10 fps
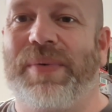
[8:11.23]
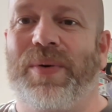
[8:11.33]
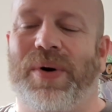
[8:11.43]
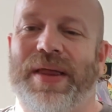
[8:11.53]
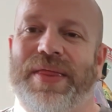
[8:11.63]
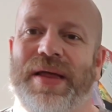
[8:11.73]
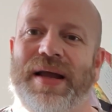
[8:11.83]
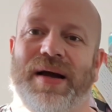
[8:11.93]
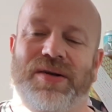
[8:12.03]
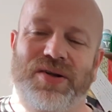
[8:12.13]
me what you
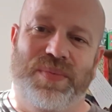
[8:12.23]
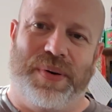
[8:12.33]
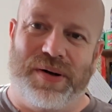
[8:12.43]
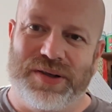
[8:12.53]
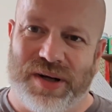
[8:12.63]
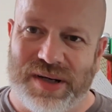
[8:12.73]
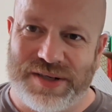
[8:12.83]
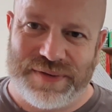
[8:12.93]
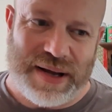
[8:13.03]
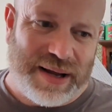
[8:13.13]
think. I do
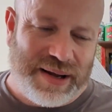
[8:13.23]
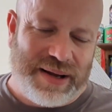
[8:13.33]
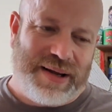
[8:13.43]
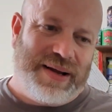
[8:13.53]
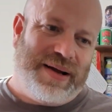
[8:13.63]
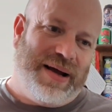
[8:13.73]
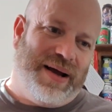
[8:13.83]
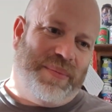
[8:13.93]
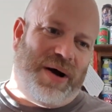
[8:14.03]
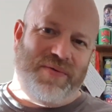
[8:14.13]
apologize for
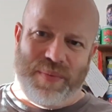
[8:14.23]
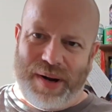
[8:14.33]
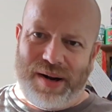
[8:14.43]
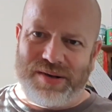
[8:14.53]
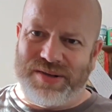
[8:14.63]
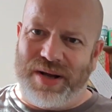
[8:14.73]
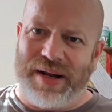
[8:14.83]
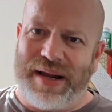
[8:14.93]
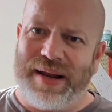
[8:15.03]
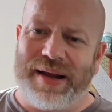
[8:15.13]
my remarks
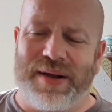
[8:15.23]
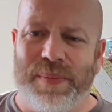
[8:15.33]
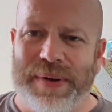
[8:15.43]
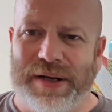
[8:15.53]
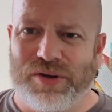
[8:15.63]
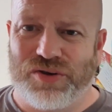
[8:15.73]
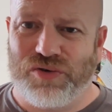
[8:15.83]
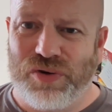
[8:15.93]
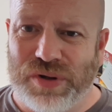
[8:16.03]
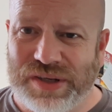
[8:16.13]
earlier. They could be
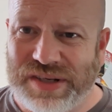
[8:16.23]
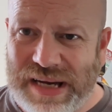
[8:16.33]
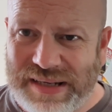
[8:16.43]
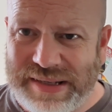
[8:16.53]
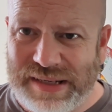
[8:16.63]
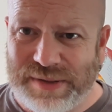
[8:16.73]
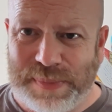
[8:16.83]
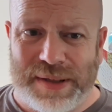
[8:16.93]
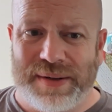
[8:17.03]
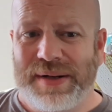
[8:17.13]
construed as sexist,
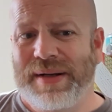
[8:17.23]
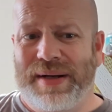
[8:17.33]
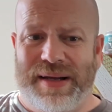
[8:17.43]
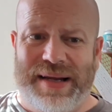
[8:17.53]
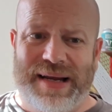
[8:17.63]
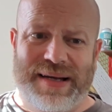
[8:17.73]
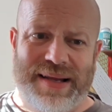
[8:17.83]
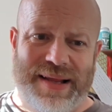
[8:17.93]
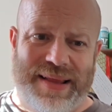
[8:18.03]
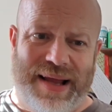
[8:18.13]
but at the end of
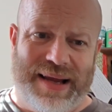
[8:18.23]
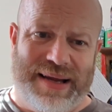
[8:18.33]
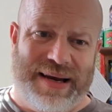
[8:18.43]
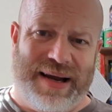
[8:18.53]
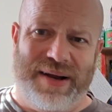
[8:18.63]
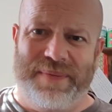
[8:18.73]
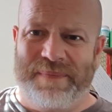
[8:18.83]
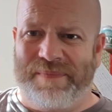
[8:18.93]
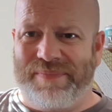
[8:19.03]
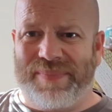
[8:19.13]
the day, you know,
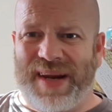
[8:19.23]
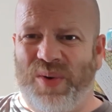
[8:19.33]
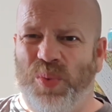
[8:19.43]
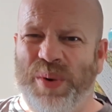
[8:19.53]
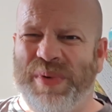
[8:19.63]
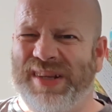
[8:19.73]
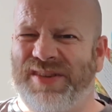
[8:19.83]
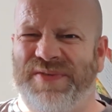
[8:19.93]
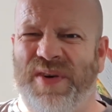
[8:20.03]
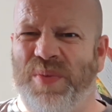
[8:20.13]

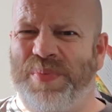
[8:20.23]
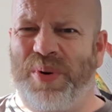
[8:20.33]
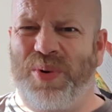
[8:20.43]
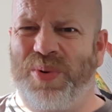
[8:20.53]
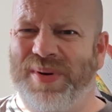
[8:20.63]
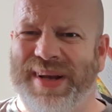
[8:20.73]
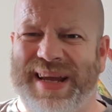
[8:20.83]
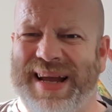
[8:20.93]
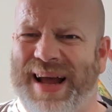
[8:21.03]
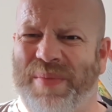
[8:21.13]
women's football,
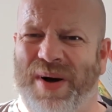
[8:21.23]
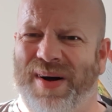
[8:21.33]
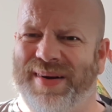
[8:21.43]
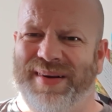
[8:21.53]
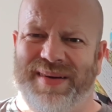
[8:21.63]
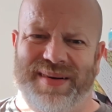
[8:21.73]
come on,